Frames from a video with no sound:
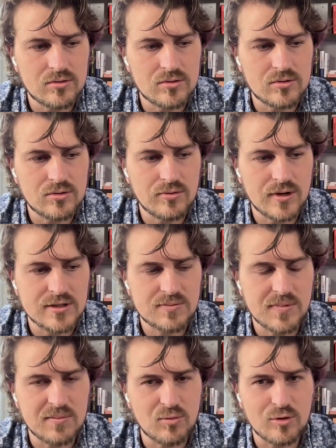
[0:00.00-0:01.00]
do I
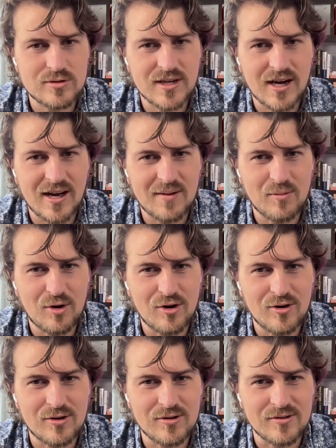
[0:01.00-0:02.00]
spend more time
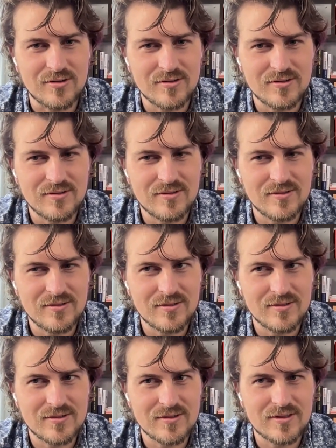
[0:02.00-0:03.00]
on
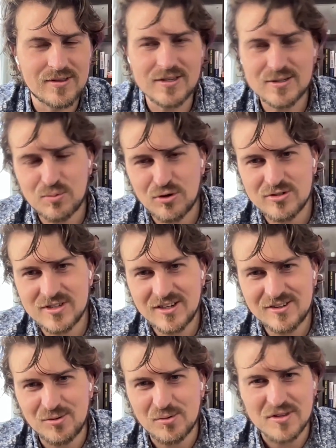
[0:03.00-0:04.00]
this
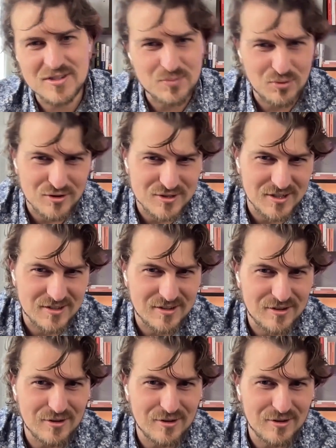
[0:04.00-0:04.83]
project or this project,